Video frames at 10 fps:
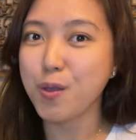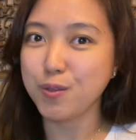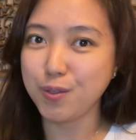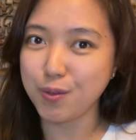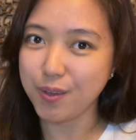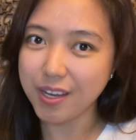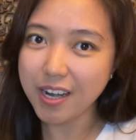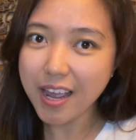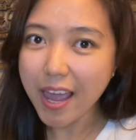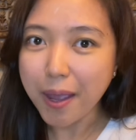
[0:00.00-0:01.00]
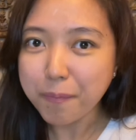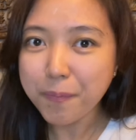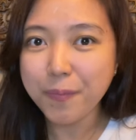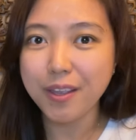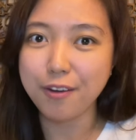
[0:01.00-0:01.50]
So here I am
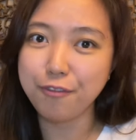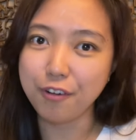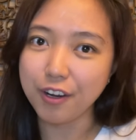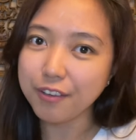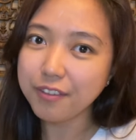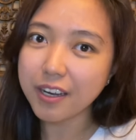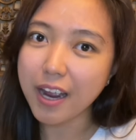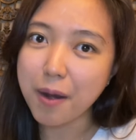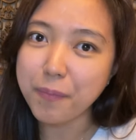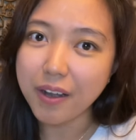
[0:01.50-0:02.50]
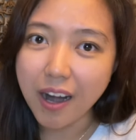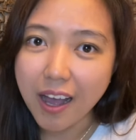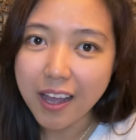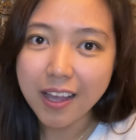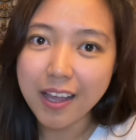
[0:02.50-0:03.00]
in front of the
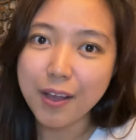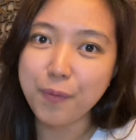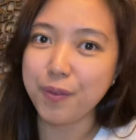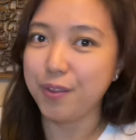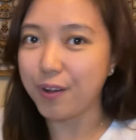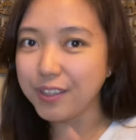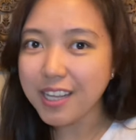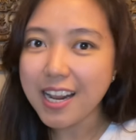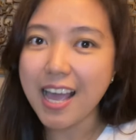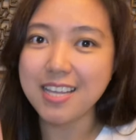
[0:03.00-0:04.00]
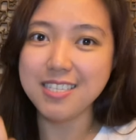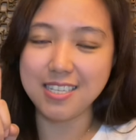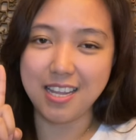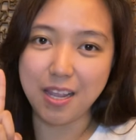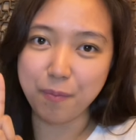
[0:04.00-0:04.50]
camera with all the lights,
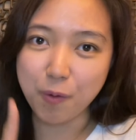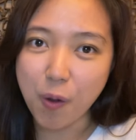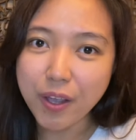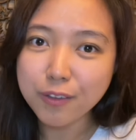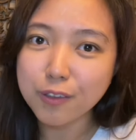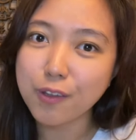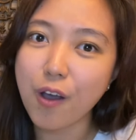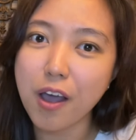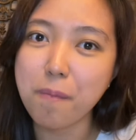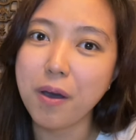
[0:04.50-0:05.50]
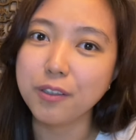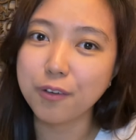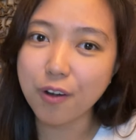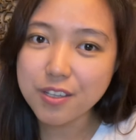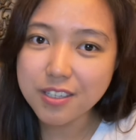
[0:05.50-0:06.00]
and I'm going to talk about
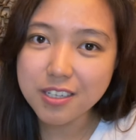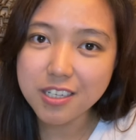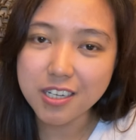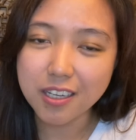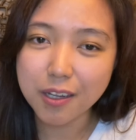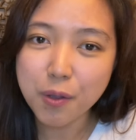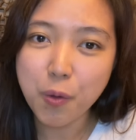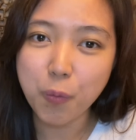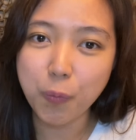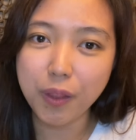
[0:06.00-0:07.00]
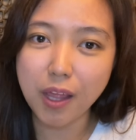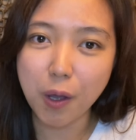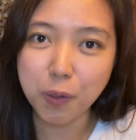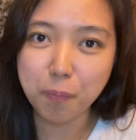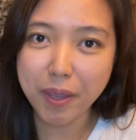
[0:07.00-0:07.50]
cross-stitching
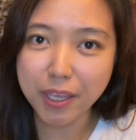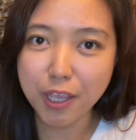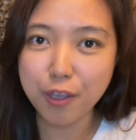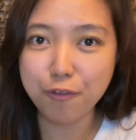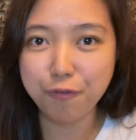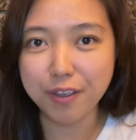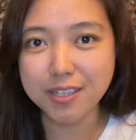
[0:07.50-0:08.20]
without making you feel